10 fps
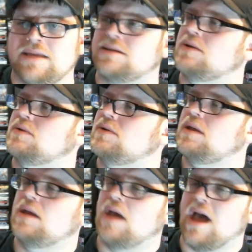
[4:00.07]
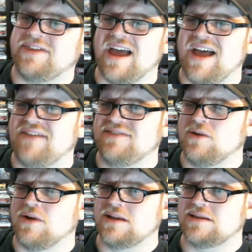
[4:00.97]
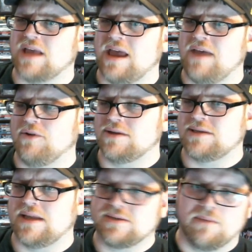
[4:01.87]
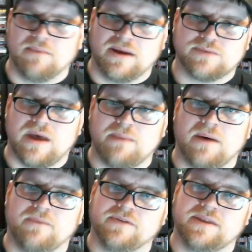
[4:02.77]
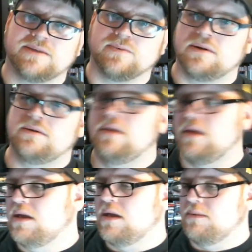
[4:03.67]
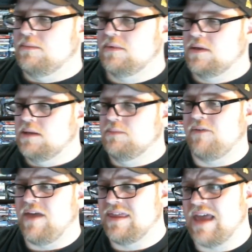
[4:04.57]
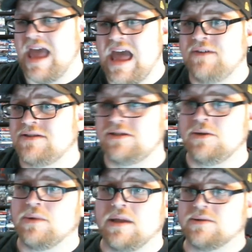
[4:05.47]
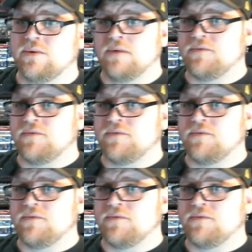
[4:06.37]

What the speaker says: so I think I have the greatest hit, so I might swap out for this one. But if anything I have, it's duplicates going up